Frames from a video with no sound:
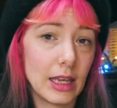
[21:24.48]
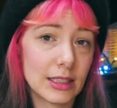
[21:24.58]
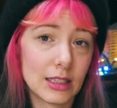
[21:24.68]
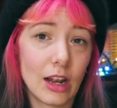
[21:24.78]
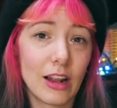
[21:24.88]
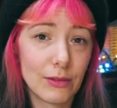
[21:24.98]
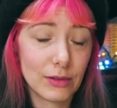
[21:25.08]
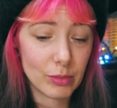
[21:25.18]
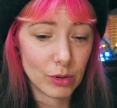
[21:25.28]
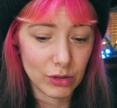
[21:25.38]
it's a
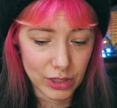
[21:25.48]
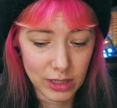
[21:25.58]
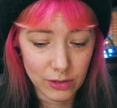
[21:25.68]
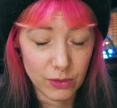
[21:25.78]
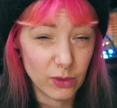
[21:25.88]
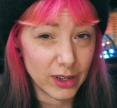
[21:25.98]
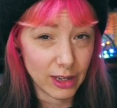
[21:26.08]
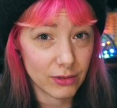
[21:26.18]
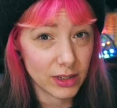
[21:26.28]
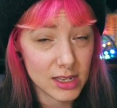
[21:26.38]
lovely project for
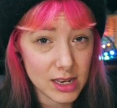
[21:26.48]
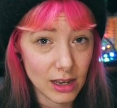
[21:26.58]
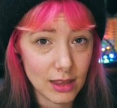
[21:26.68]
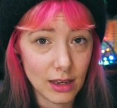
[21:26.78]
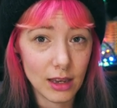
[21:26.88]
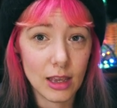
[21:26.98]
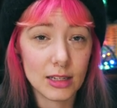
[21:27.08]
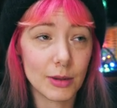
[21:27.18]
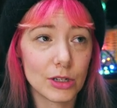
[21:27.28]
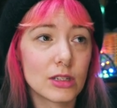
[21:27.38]
gift knitting, I think,
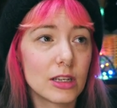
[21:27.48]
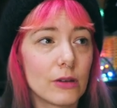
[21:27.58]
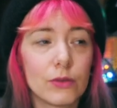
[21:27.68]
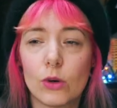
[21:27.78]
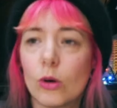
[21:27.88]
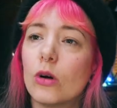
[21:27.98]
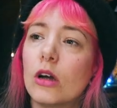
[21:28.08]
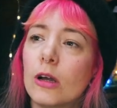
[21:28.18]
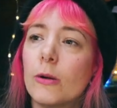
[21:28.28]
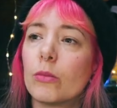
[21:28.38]
especially if you're
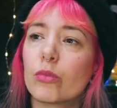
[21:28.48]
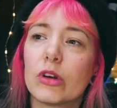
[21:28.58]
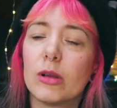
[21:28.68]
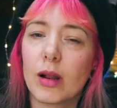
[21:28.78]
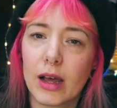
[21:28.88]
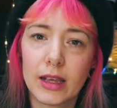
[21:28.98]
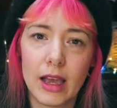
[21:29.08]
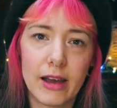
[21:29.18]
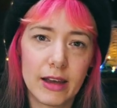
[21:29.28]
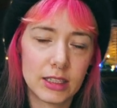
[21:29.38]
pre-planning
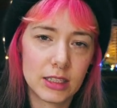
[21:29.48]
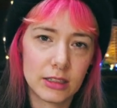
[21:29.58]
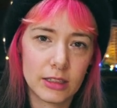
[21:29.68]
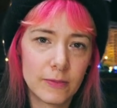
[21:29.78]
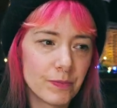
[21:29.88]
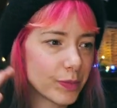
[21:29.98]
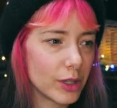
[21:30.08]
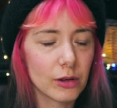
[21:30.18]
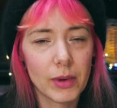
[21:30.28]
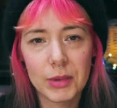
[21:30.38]
ahead to,
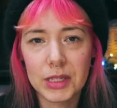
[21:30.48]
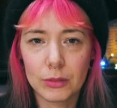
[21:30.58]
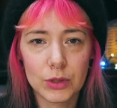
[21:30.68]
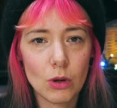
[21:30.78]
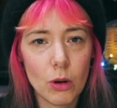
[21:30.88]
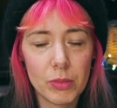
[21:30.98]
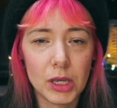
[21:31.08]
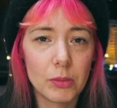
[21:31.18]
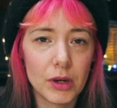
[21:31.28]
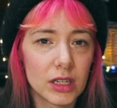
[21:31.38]
you know, maybe someone's got a
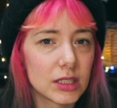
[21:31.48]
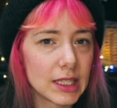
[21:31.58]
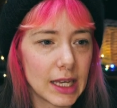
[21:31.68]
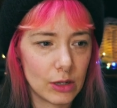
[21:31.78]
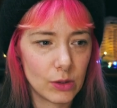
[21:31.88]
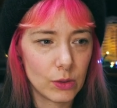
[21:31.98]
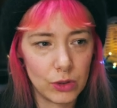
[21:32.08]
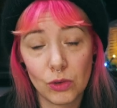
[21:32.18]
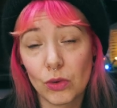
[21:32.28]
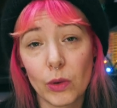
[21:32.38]
big birthday, or
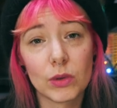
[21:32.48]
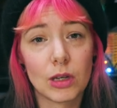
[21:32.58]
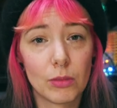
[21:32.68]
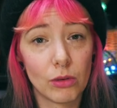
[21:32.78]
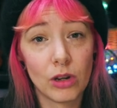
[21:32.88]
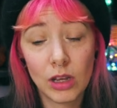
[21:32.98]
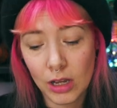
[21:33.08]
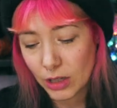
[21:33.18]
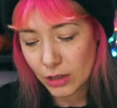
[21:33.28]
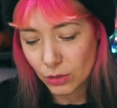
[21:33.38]
you know someone
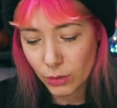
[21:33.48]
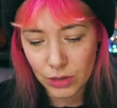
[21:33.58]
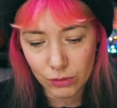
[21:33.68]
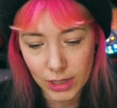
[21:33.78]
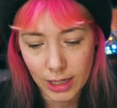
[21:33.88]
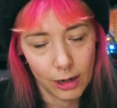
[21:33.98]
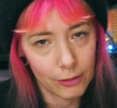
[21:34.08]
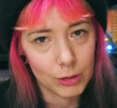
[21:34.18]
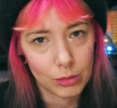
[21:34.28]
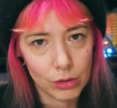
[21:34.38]
who's always really
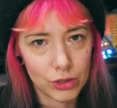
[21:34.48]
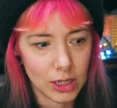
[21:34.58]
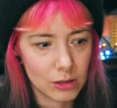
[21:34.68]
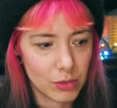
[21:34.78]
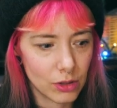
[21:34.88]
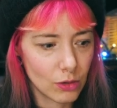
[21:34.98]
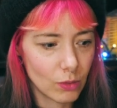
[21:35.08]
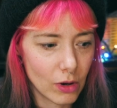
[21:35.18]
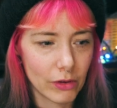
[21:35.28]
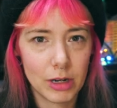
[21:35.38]
loved a project but you're
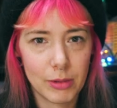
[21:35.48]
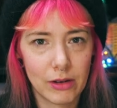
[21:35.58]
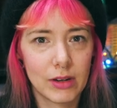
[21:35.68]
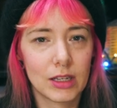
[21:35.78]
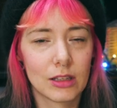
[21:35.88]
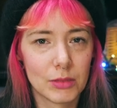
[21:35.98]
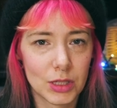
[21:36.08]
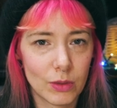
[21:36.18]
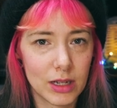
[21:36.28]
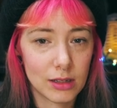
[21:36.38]
worried about knitting them a
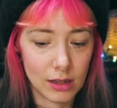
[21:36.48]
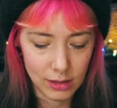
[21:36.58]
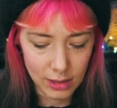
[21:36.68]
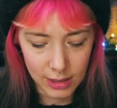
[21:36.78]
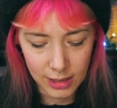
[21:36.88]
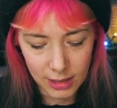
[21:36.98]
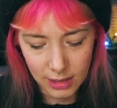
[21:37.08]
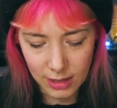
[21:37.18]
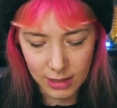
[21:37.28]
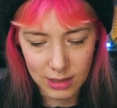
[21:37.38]
sweater.
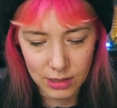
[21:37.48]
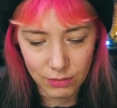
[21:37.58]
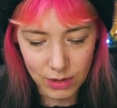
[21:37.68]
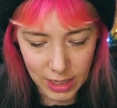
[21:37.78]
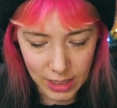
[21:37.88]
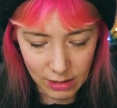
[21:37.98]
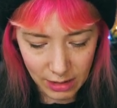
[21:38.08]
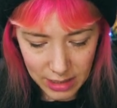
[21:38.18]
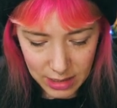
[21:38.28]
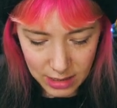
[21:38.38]
Like, this is a really
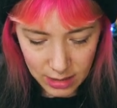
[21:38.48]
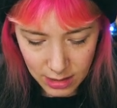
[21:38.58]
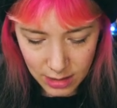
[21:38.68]
nice